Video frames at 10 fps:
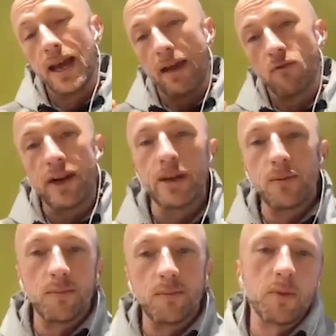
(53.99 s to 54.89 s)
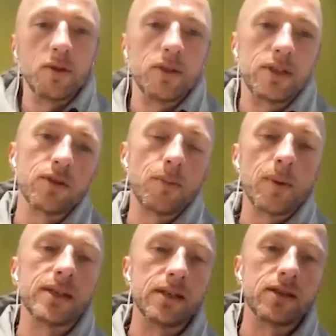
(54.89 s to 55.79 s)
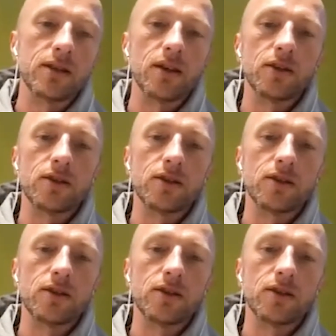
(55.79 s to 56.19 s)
And really, we've been put together as a business to